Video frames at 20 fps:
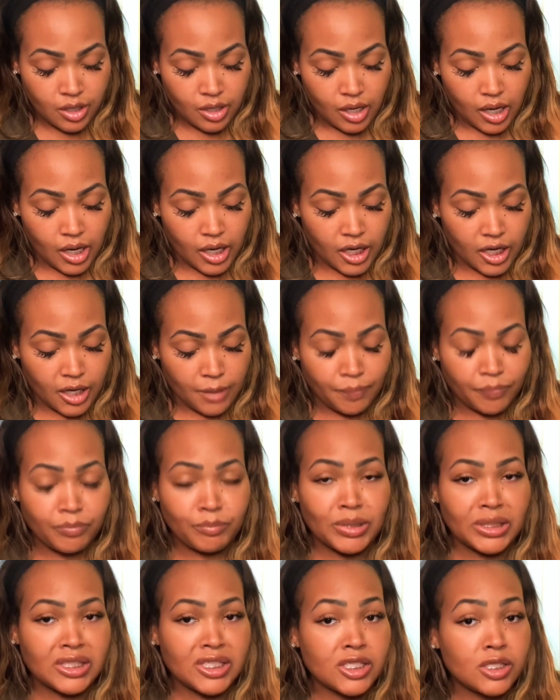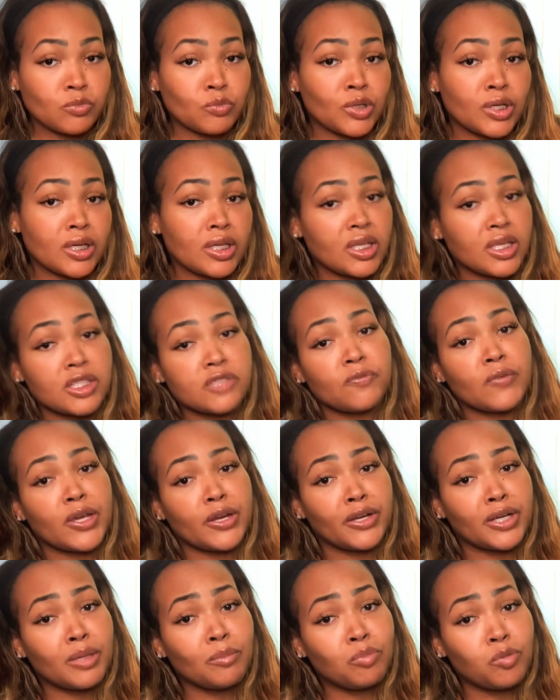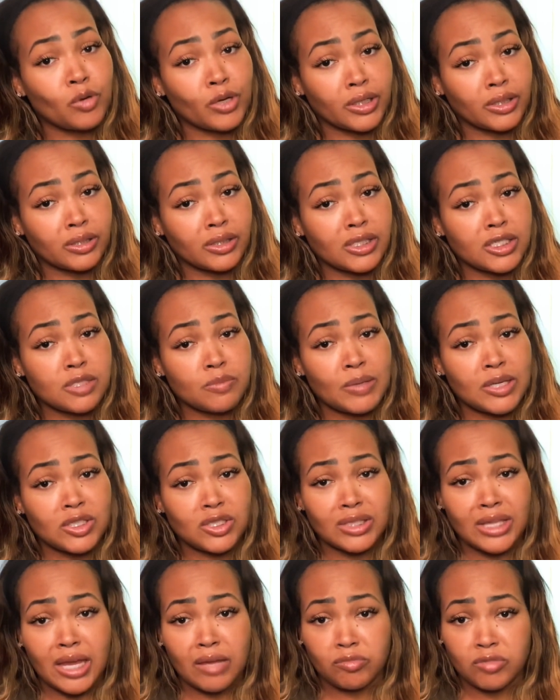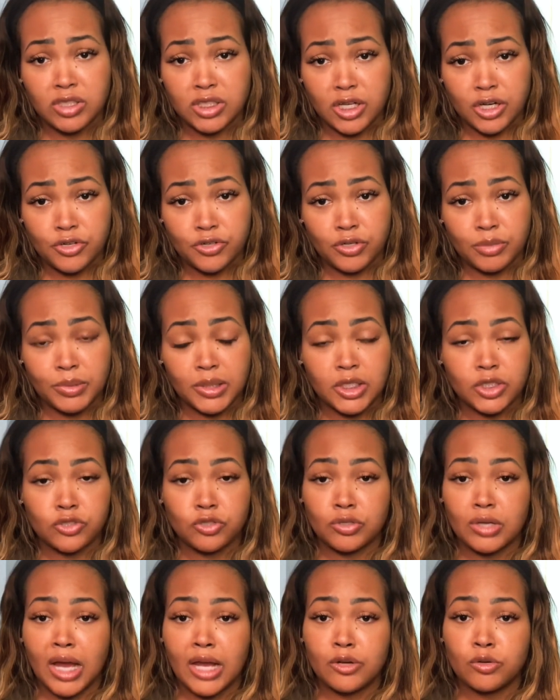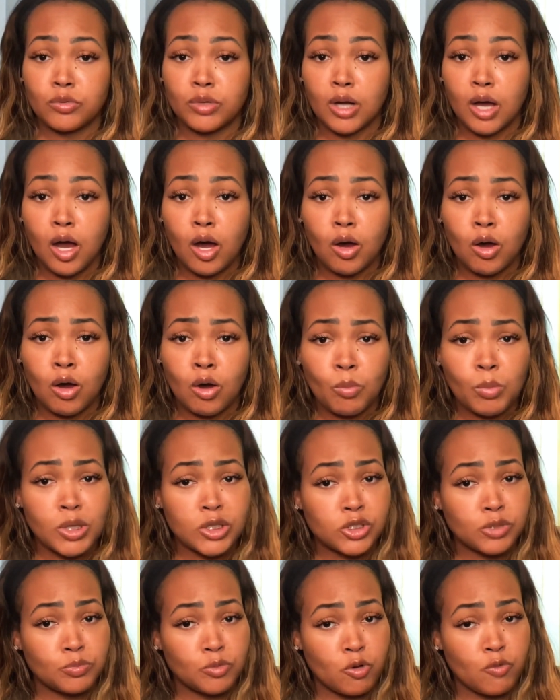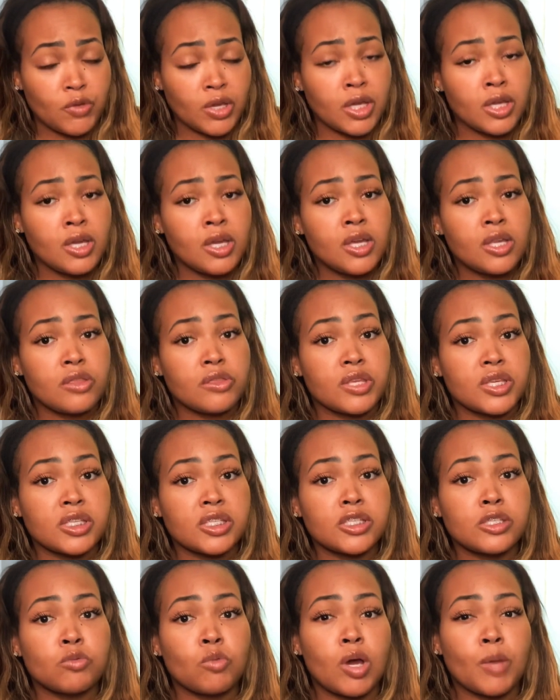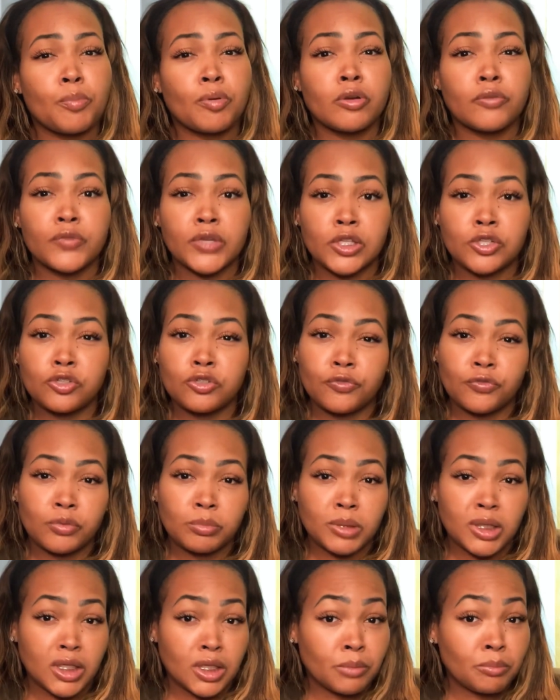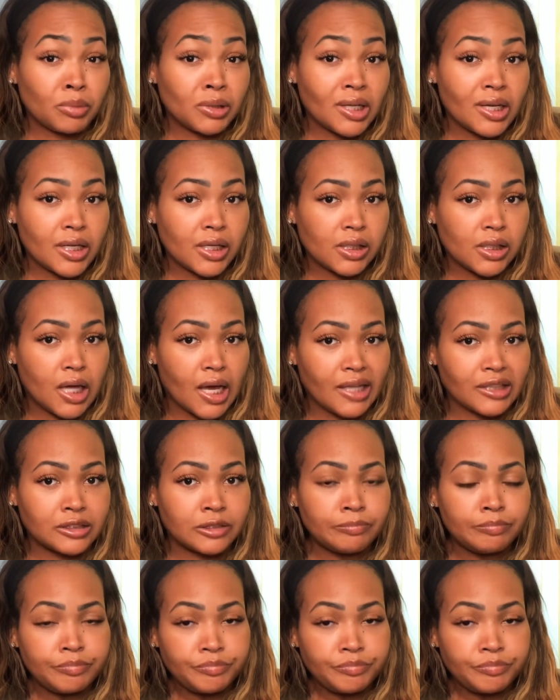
But this one is very important, especially after surgery, because you're not doing a whole bunch of moving. This is what prevents you from getting blood clots.